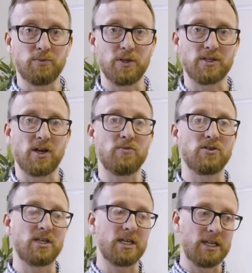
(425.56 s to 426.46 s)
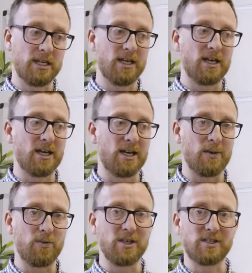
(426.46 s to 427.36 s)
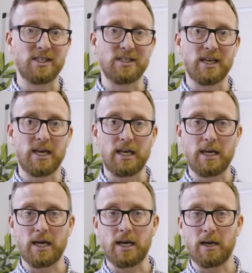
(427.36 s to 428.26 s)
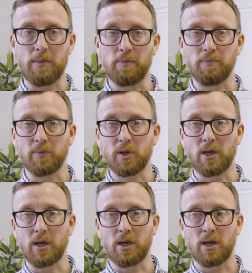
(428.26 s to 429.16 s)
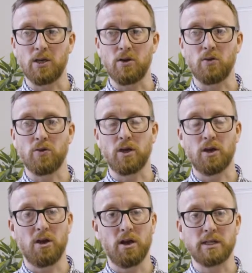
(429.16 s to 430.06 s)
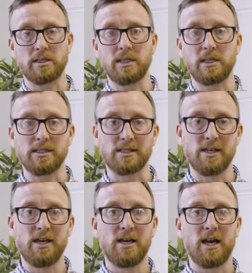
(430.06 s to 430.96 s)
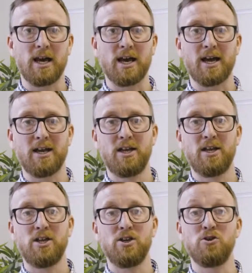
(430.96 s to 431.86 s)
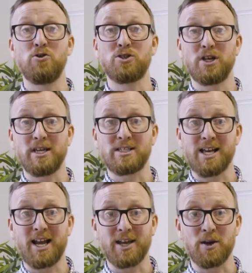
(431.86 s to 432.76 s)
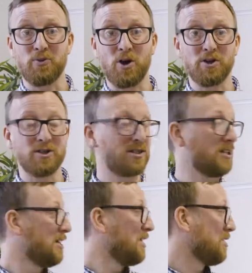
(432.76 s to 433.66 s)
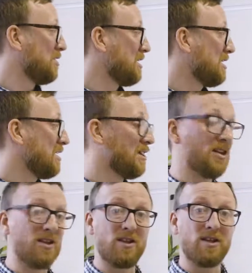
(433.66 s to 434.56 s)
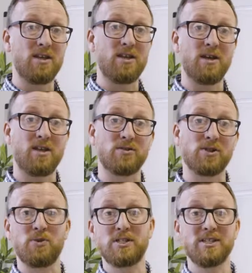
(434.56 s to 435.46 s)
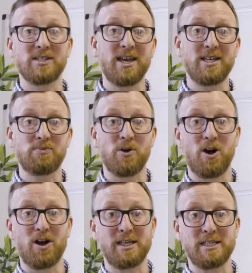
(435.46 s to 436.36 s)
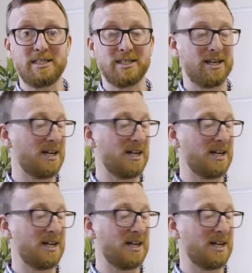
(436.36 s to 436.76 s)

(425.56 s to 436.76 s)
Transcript: because obviously this is the client is usually selling a product. There's a business case behind